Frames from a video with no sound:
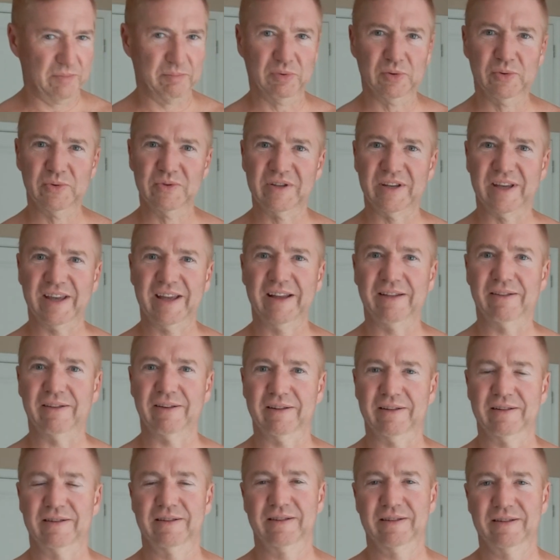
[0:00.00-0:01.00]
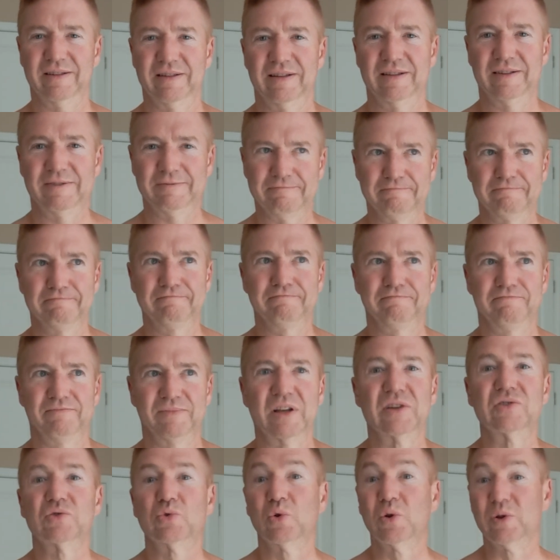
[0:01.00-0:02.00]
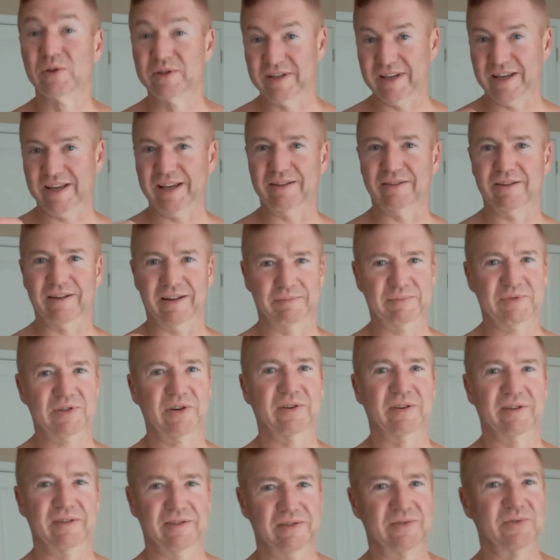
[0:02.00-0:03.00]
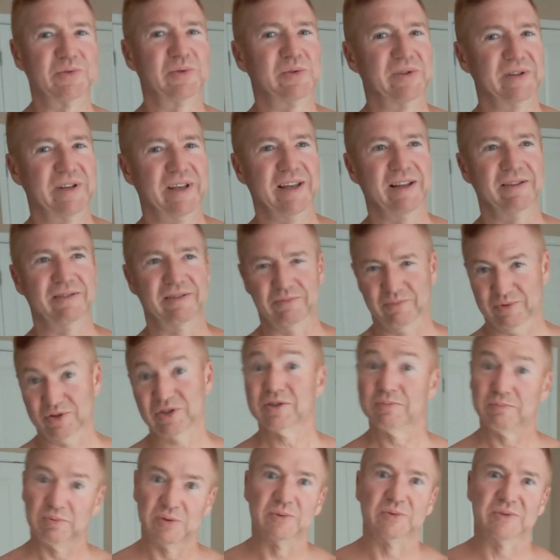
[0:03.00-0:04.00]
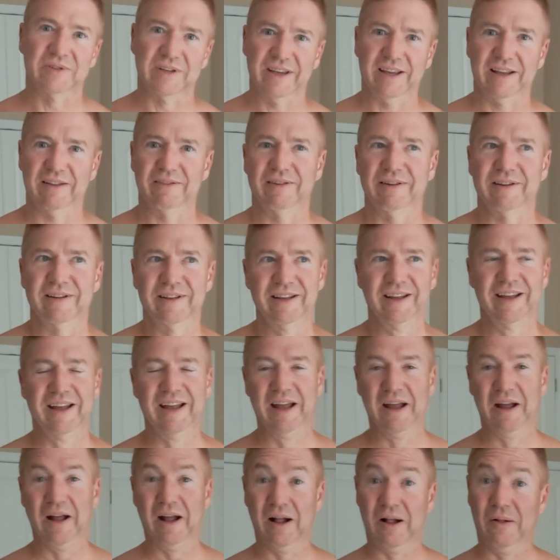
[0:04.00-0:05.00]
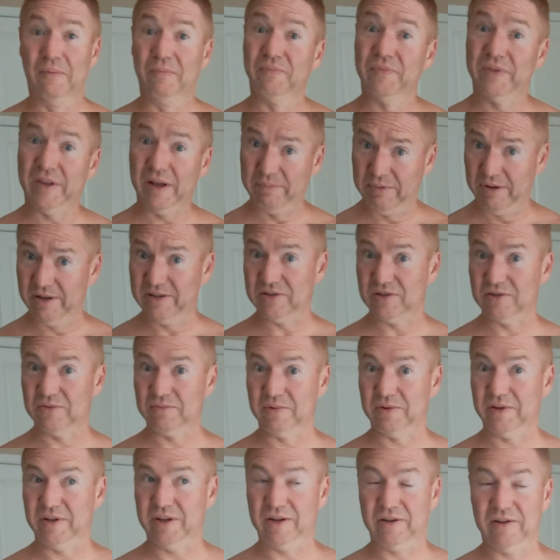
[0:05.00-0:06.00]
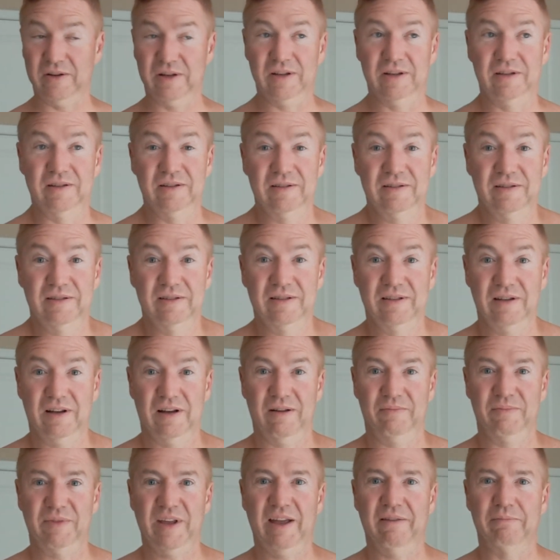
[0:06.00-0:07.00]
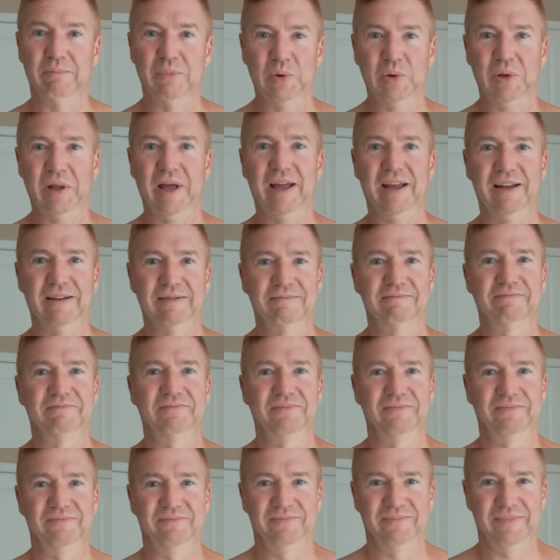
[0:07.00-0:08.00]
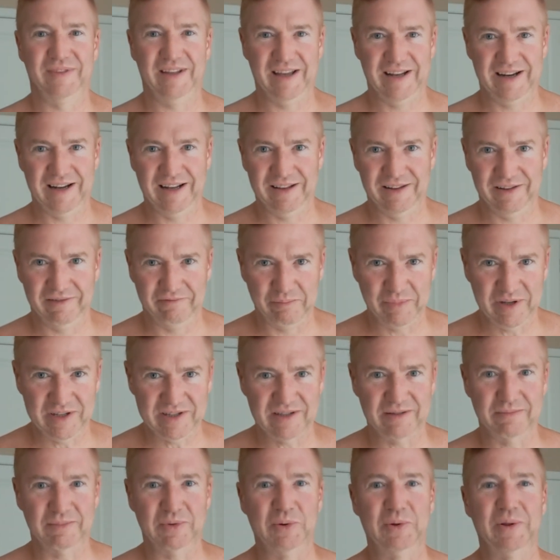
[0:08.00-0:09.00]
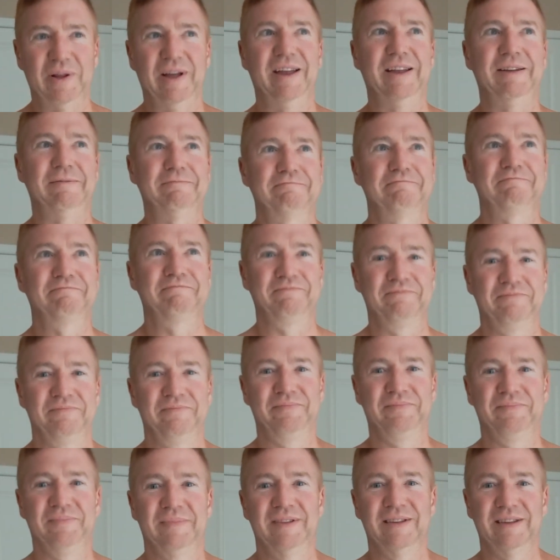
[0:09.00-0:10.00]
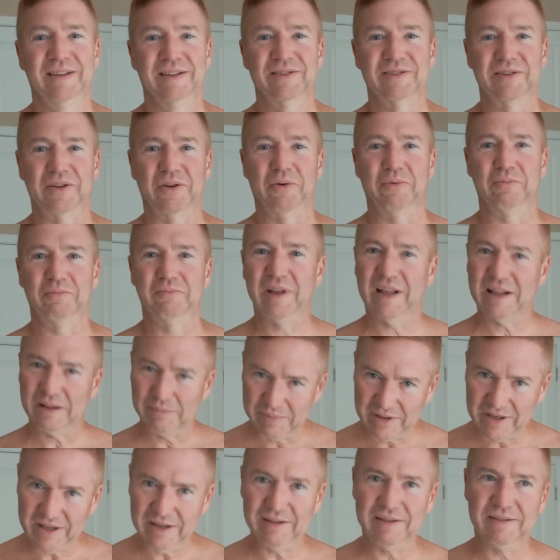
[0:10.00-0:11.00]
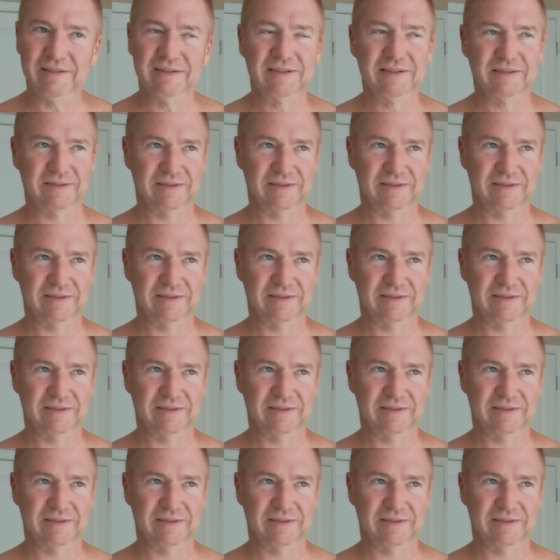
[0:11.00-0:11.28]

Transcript: blue tequila. Azul tequila, I'm sorry, Azul tequila, which is blue tequila. That place is really good. Um, they have mole, and I love me some mole. So that'll be,